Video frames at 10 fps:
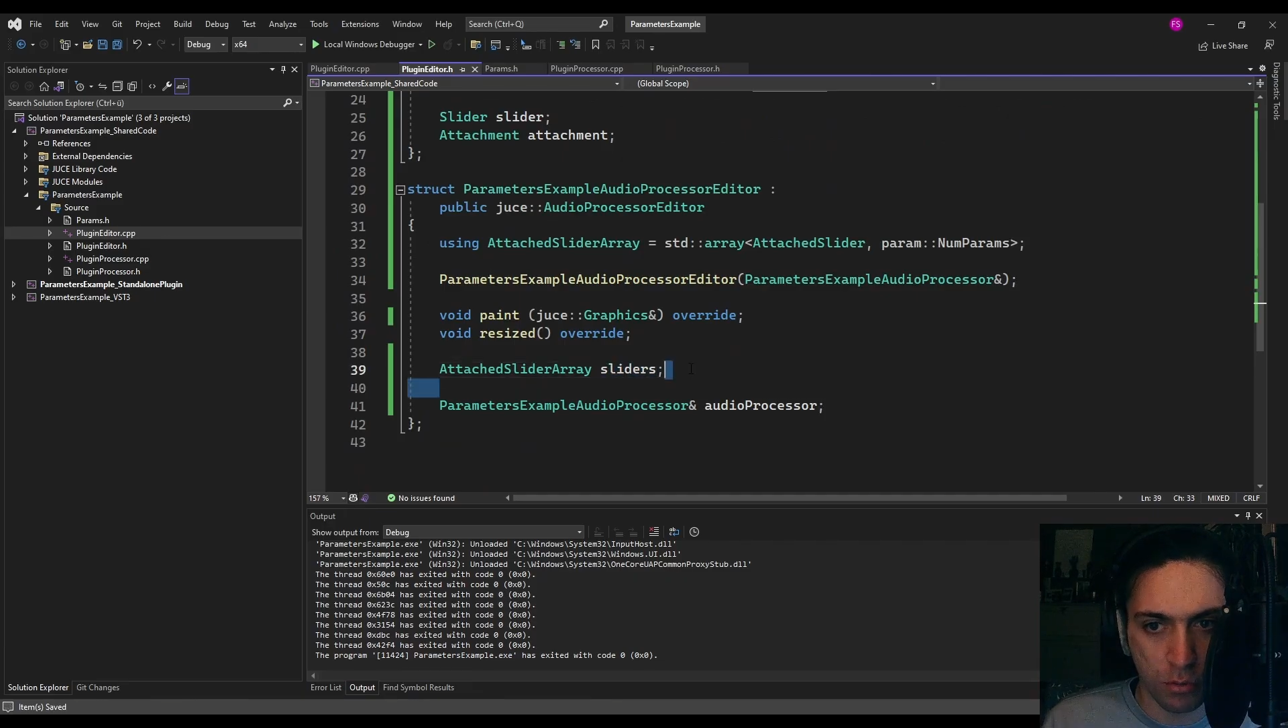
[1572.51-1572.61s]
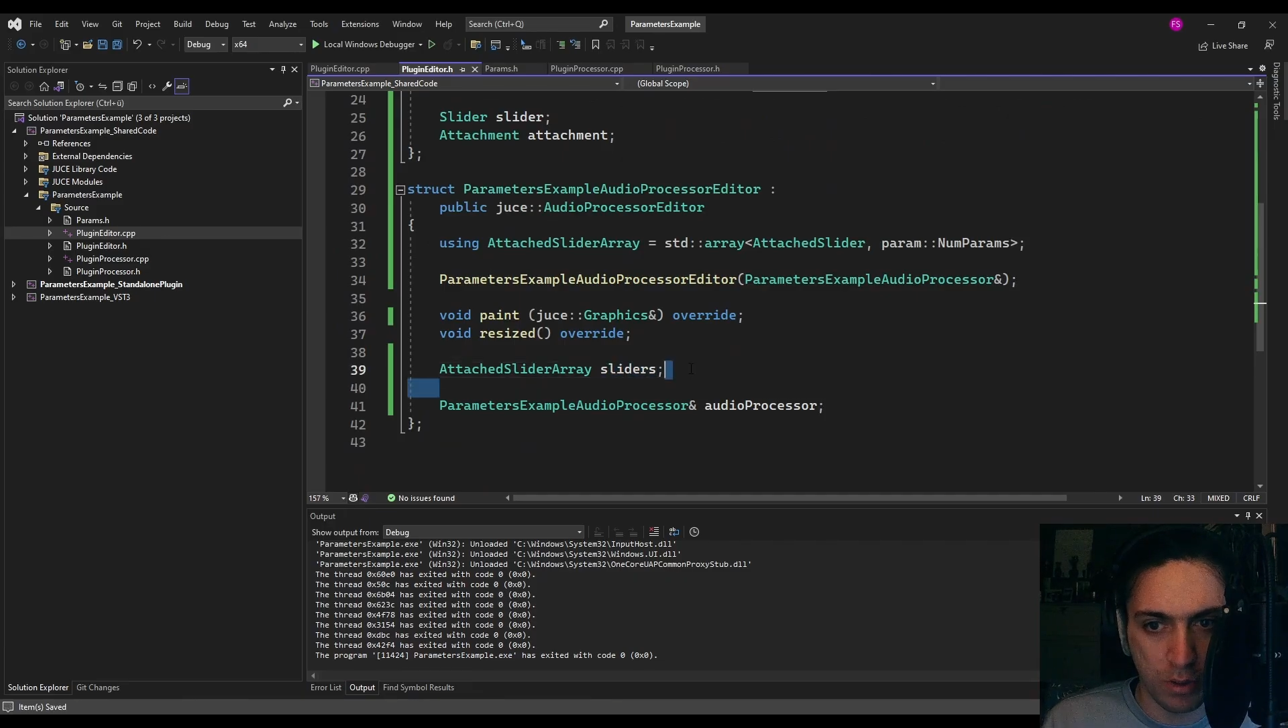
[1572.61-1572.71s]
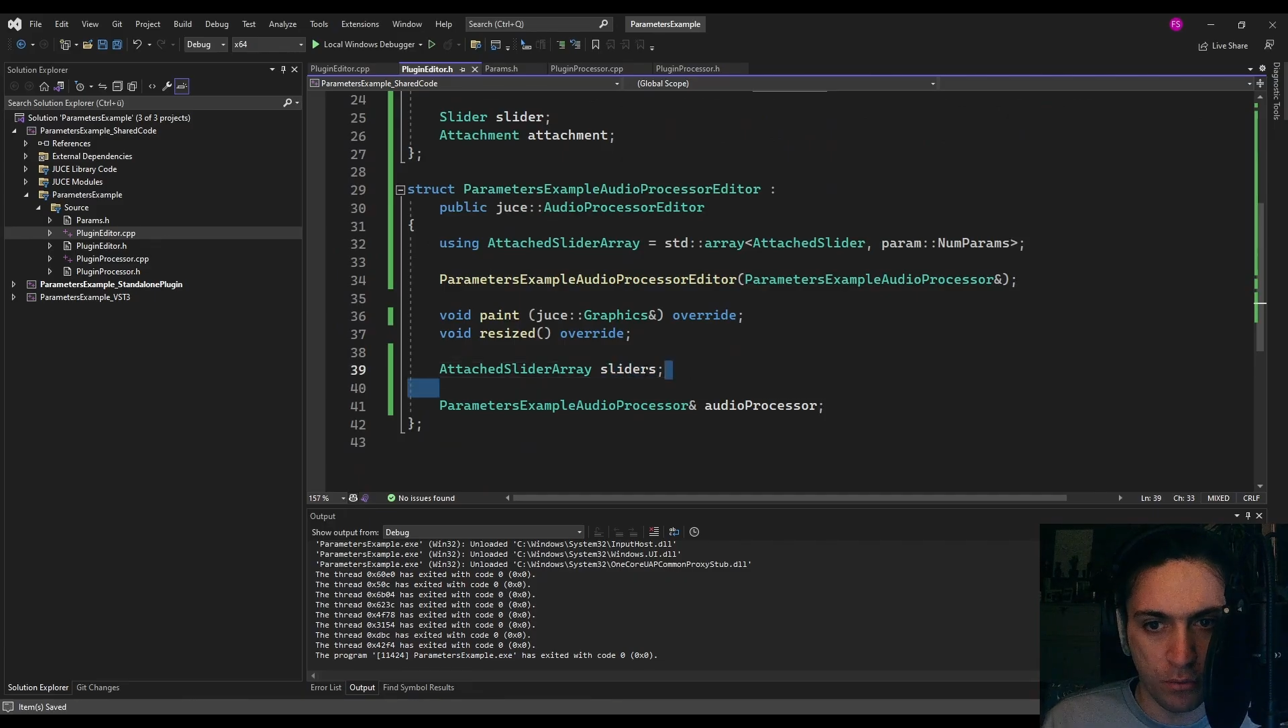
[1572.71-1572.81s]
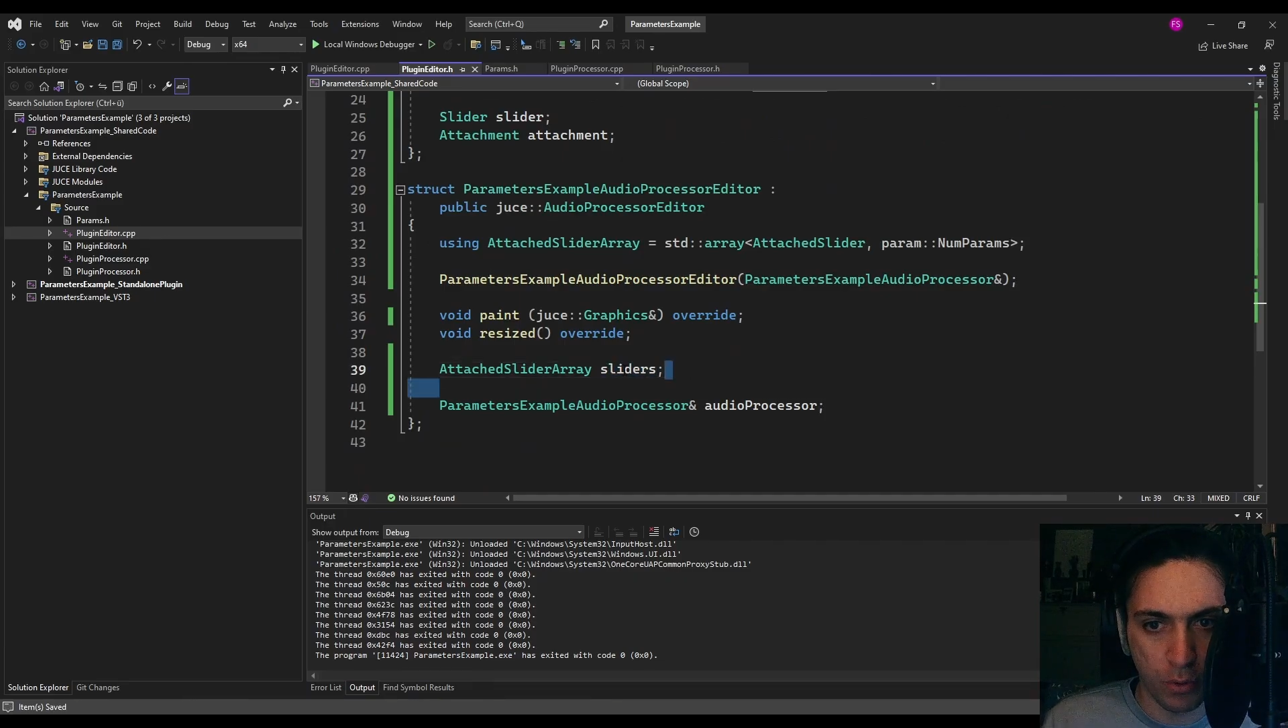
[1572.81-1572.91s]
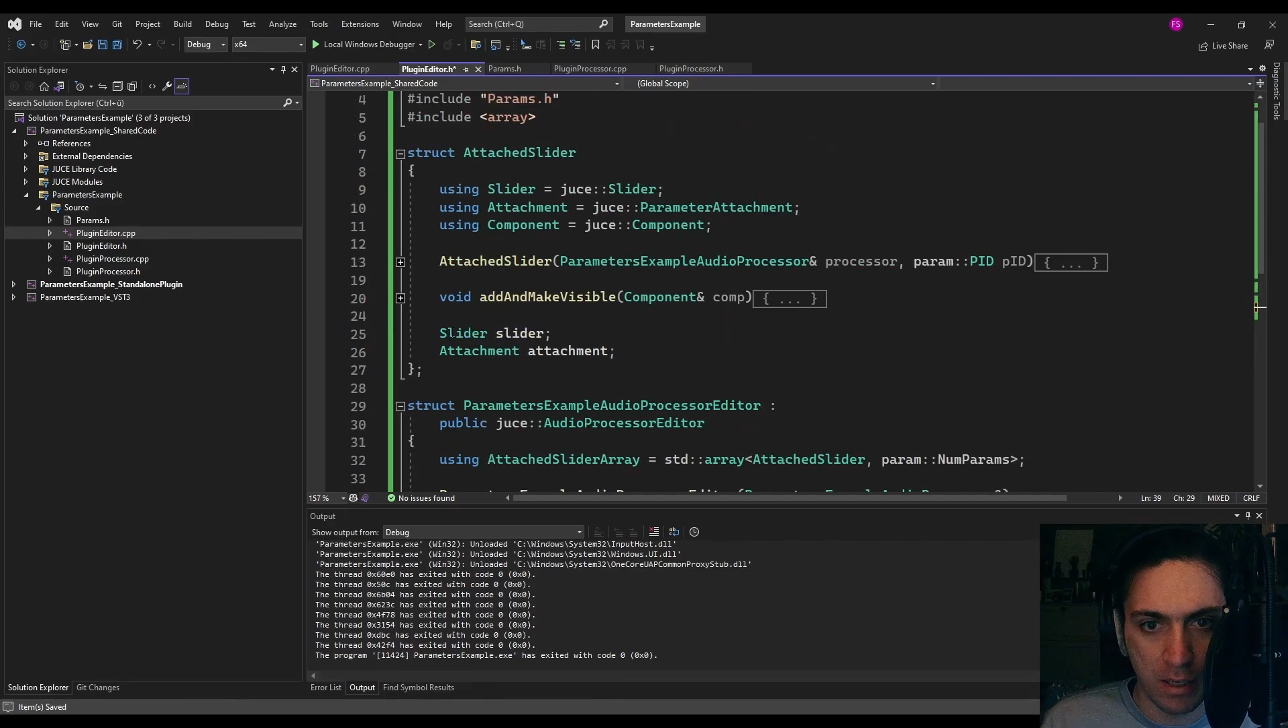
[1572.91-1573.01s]

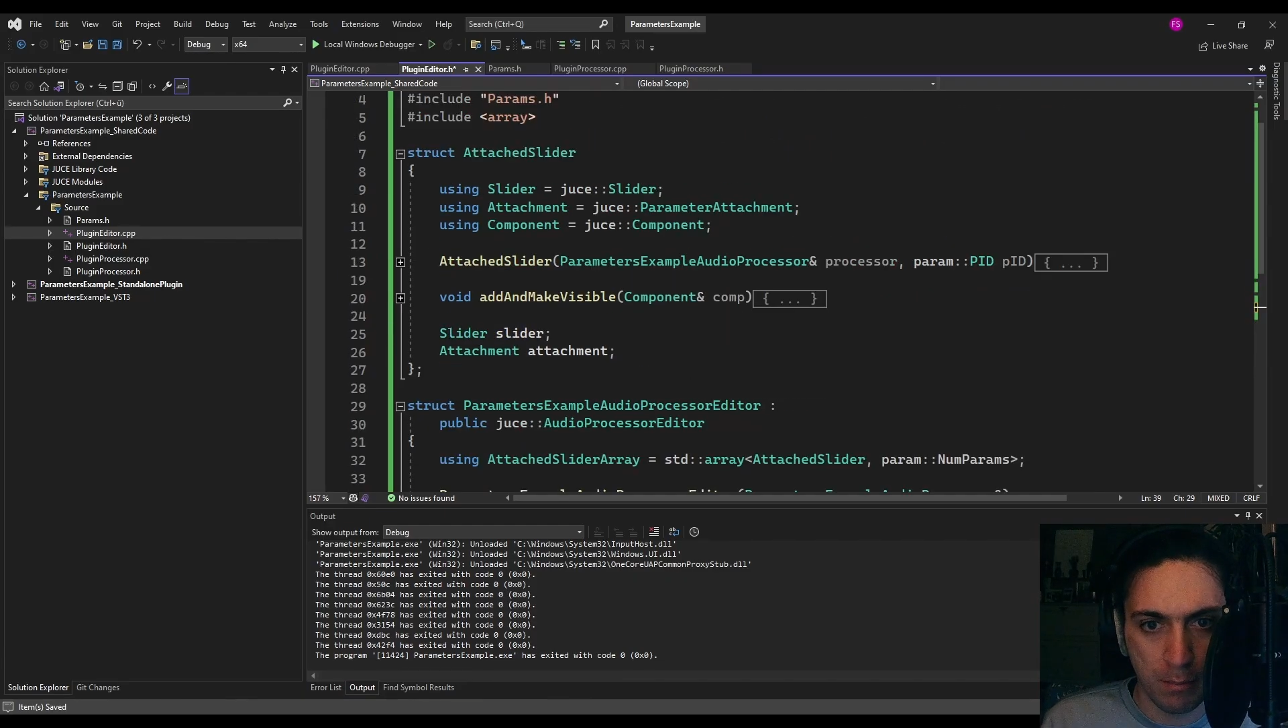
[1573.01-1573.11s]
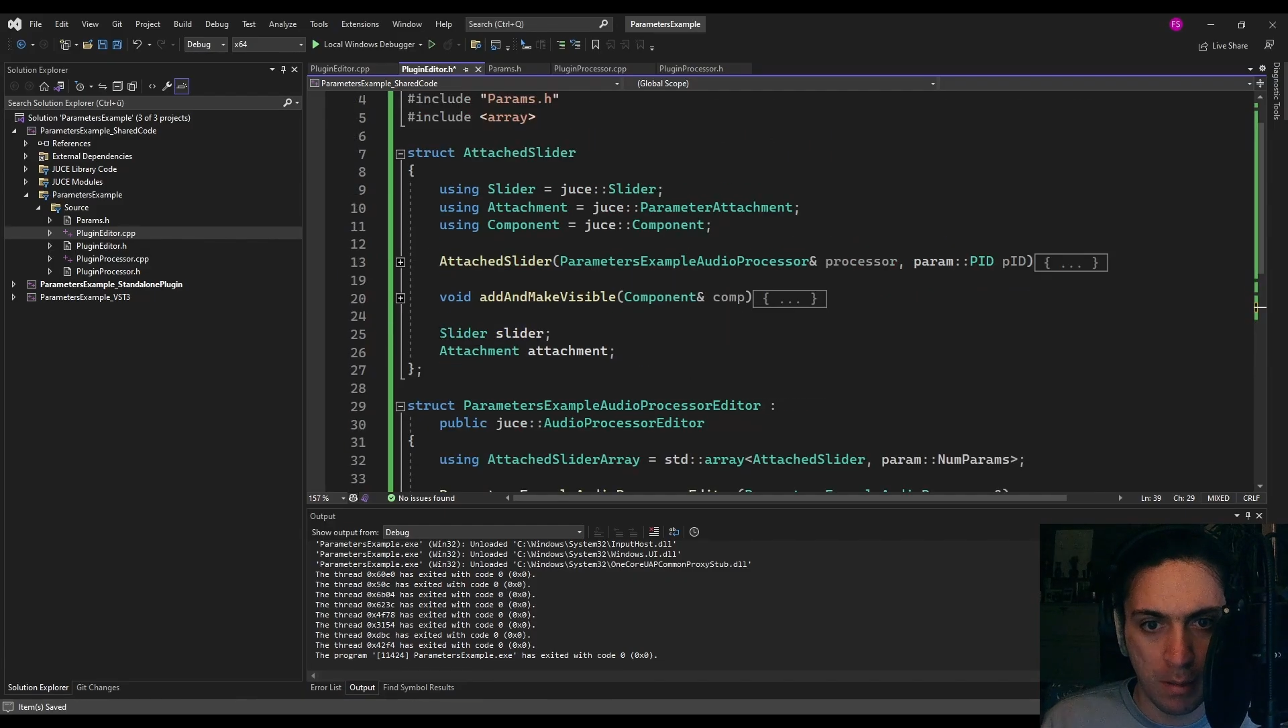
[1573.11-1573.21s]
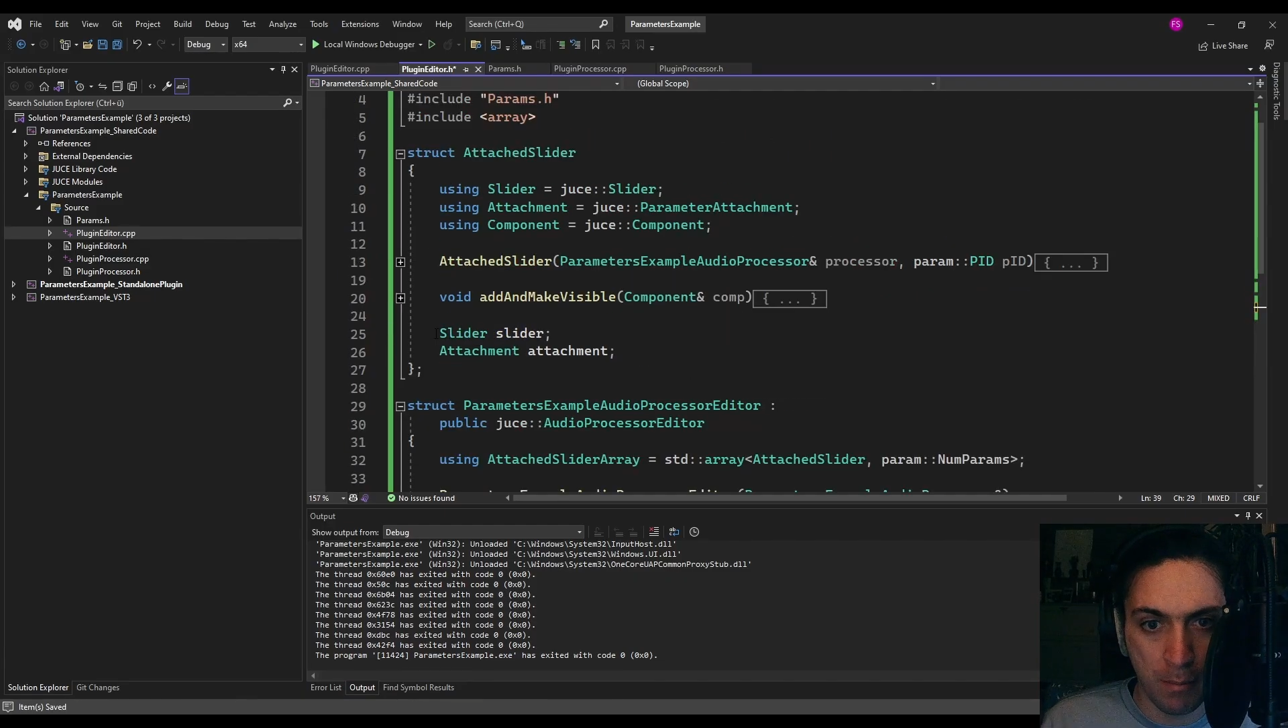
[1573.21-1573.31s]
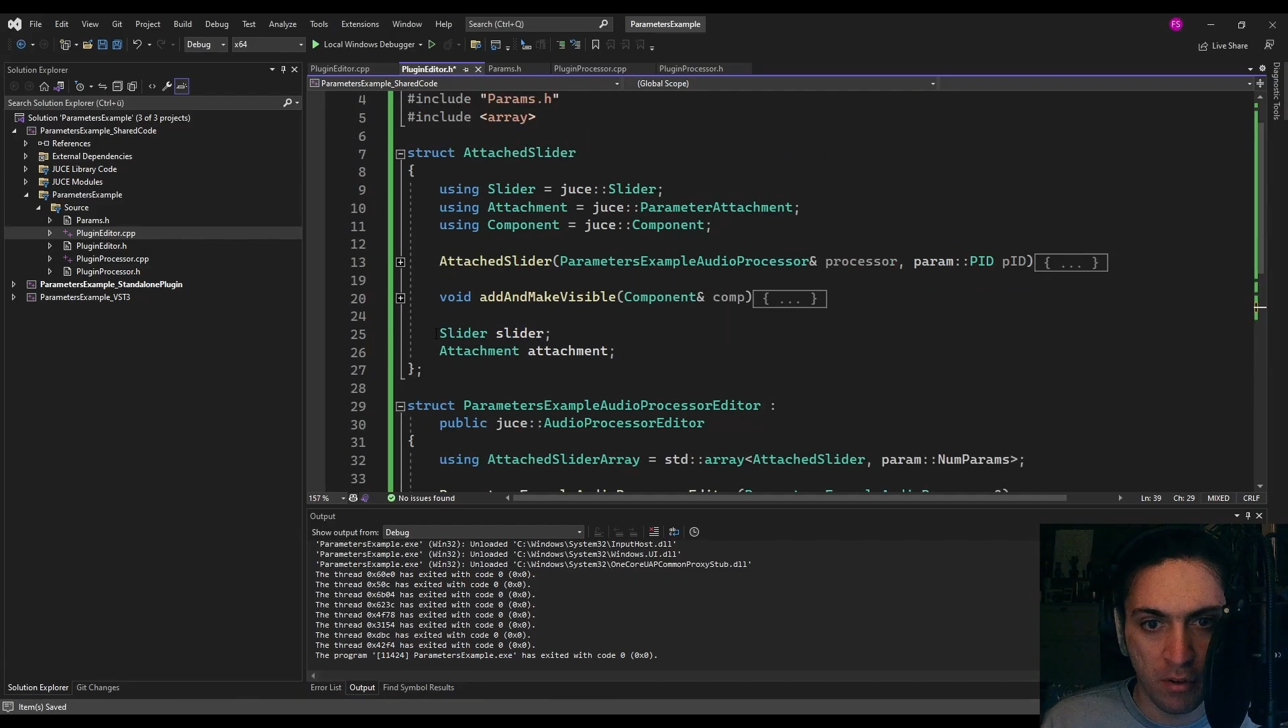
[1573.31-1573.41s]
read from the member